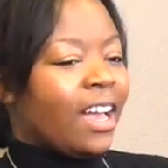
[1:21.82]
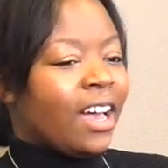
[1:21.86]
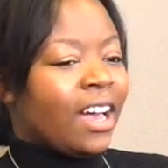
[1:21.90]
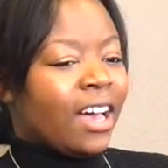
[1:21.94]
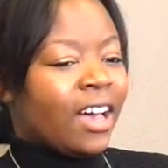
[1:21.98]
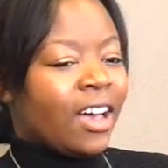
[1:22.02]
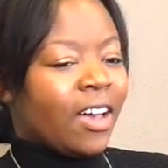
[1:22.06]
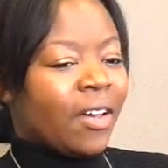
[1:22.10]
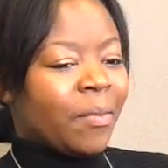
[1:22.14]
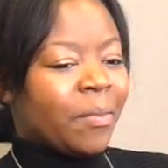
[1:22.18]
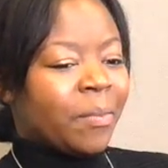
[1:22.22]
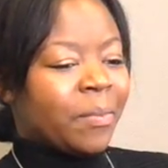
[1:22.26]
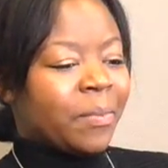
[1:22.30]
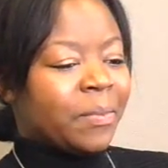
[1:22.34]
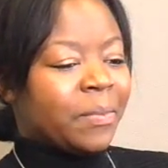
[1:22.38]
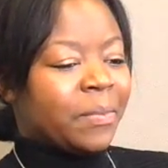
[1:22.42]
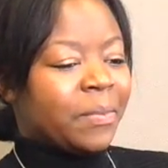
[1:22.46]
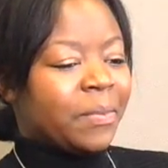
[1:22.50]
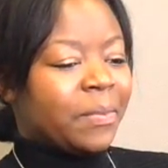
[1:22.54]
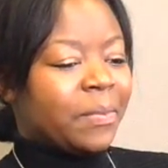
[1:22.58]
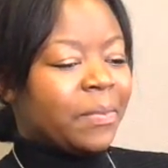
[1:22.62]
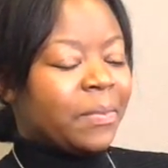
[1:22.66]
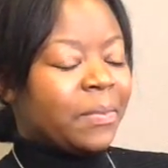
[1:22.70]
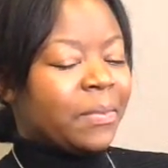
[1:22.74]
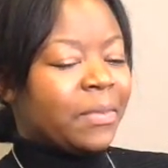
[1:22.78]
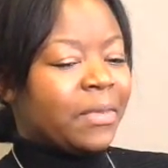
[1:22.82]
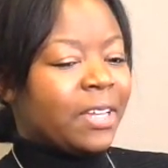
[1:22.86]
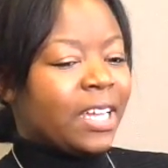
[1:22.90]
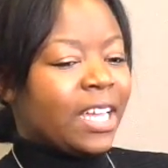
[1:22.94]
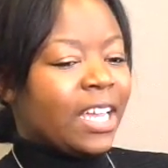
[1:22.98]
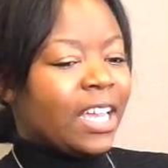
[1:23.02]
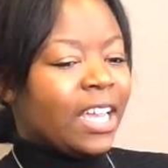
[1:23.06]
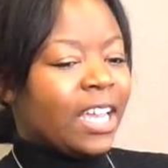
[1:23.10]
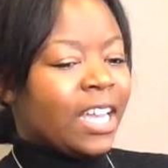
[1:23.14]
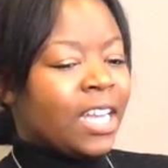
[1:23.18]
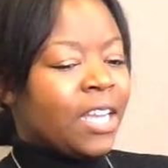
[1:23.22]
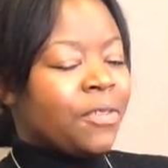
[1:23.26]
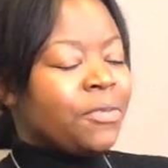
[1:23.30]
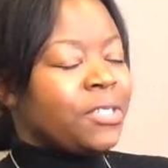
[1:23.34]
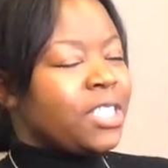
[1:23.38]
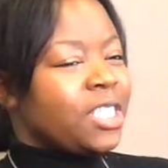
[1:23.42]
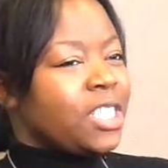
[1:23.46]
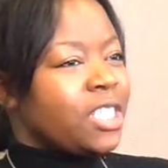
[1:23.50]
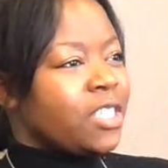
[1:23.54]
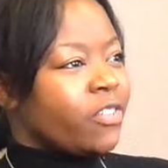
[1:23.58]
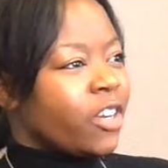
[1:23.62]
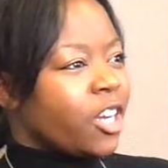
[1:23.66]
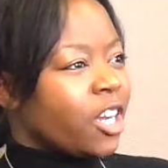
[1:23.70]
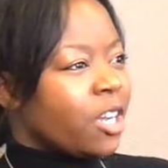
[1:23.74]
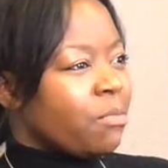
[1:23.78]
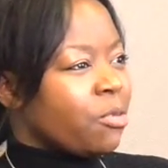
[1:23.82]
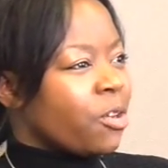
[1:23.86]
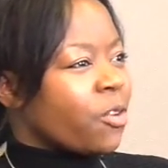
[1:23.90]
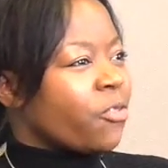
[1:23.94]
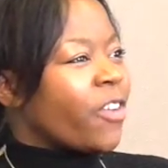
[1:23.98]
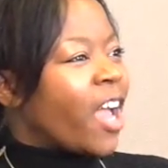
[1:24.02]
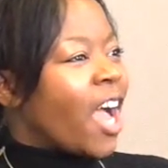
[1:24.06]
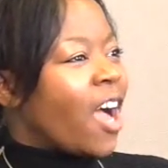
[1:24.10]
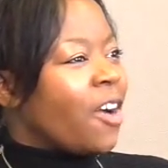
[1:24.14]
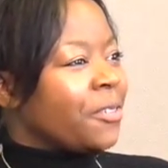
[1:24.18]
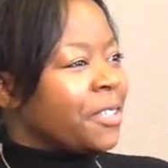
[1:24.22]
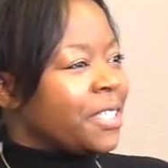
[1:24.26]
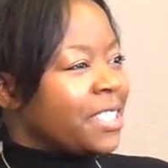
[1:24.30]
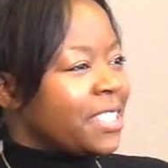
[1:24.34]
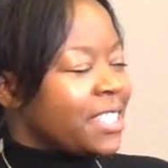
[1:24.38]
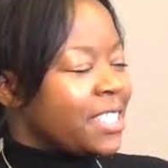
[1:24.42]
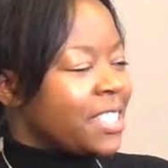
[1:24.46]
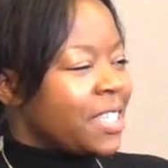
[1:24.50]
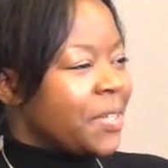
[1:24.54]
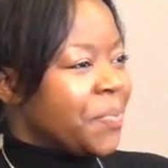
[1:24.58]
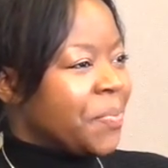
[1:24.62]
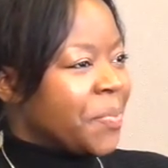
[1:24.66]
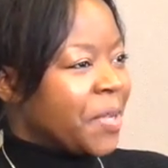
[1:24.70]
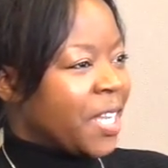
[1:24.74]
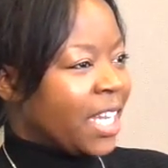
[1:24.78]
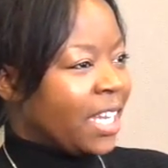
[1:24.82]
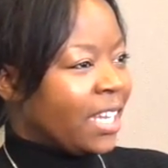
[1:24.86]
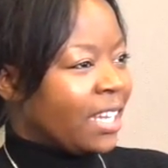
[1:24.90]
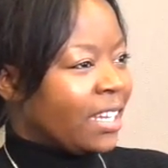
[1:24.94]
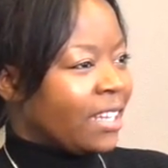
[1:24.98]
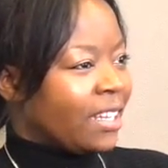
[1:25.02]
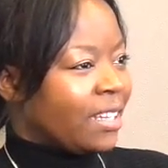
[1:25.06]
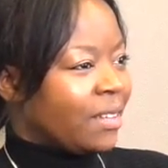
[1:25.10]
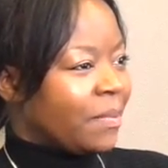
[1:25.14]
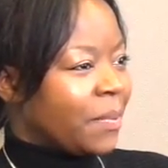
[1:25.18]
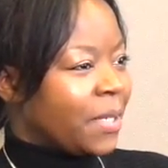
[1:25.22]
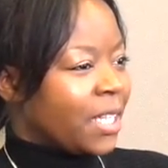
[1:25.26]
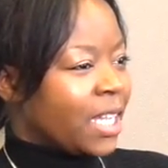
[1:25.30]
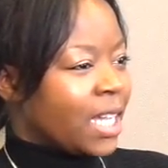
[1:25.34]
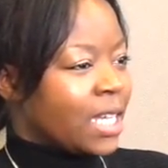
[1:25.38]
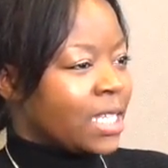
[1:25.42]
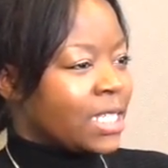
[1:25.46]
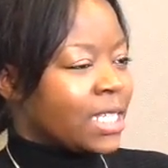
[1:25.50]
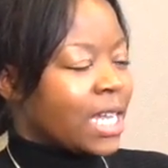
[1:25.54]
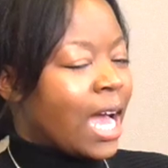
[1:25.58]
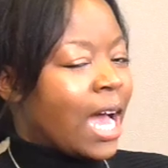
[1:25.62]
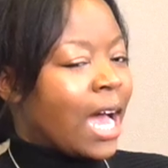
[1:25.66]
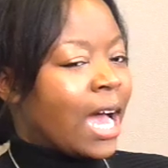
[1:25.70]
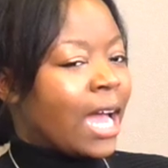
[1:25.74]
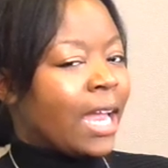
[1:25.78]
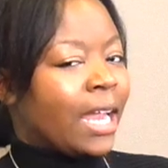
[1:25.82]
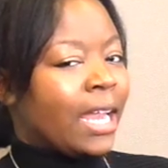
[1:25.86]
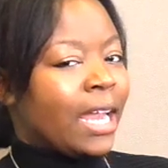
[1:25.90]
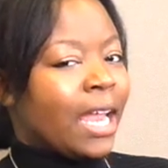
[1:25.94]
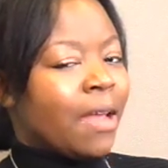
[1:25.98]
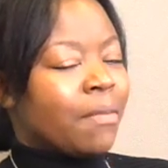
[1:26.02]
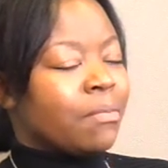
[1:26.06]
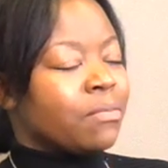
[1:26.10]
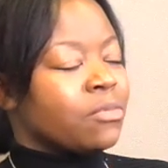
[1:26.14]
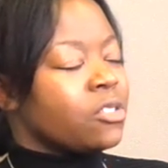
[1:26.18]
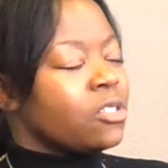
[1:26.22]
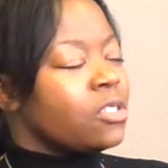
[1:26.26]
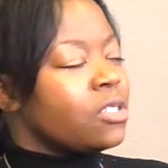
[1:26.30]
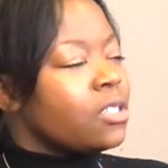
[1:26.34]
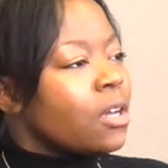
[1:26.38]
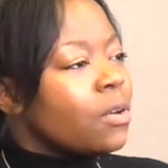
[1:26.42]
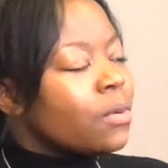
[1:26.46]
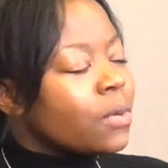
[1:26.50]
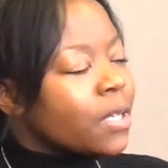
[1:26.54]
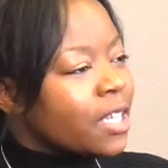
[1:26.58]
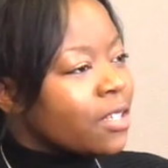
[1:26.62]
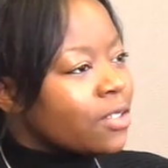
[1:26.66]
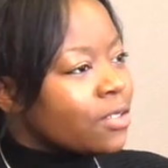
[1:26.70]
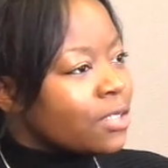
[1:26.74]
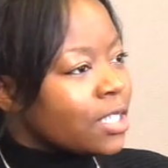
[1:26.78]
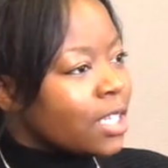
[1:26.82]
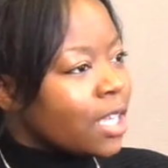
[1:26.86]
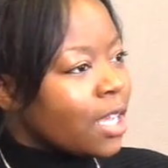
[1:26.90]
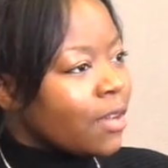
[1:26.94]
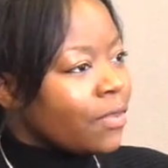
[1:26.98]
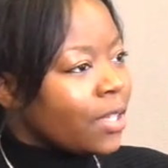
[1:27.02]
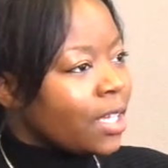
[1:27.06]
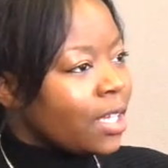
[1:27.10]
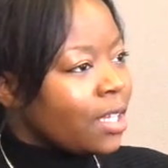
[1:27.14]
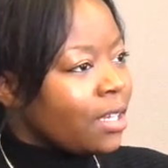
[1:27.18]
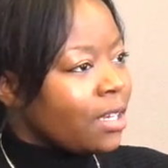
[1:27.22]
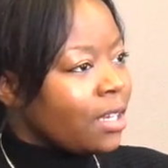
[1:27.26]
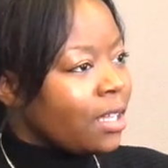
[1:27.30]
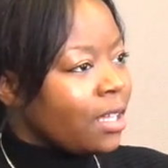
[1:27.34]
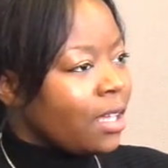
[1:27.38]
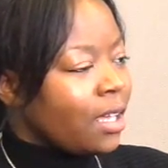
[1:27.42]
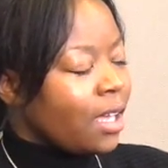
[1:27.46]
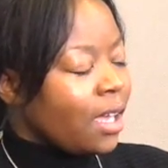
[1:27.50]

And it was just very profound to me because I am so guilty of it.